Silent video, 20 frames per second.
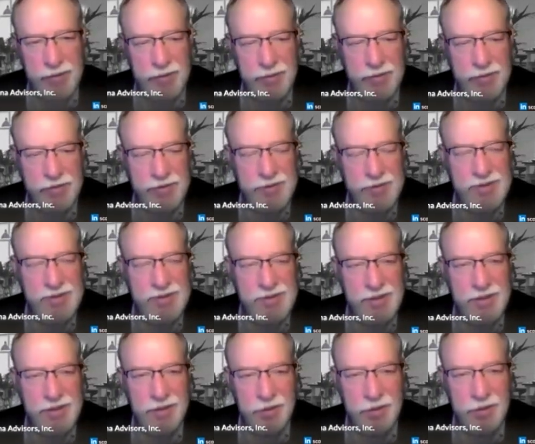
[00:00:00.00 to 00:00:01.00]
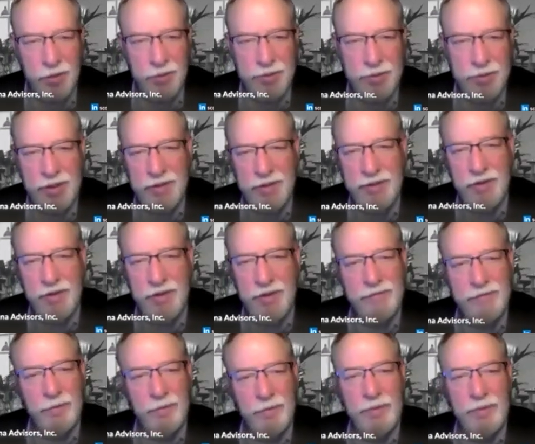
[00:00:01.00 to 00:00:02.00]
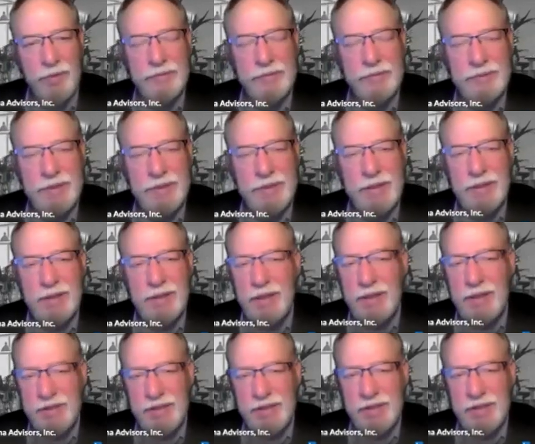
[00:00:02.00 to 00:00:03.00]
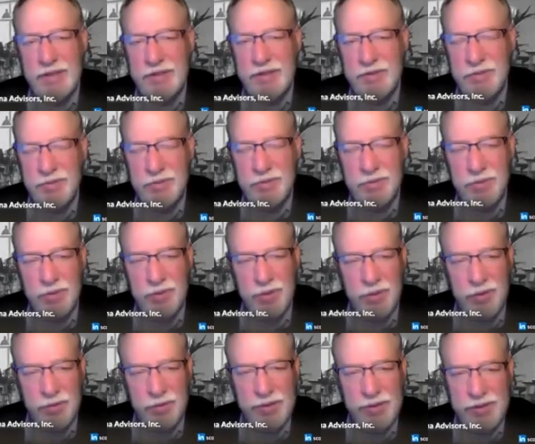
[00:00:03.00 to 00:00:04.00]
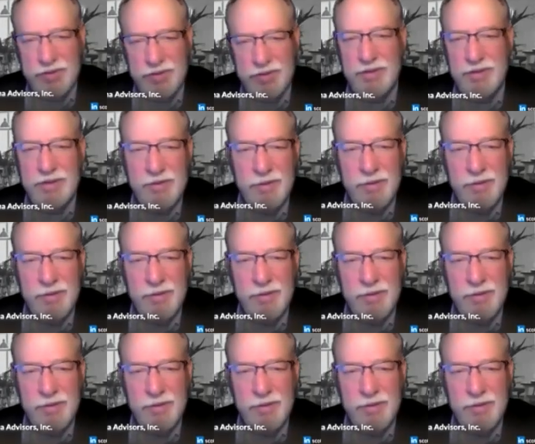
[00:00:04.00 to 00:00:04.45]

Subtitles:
Jesus said, "Go ye therefore and teach all nations,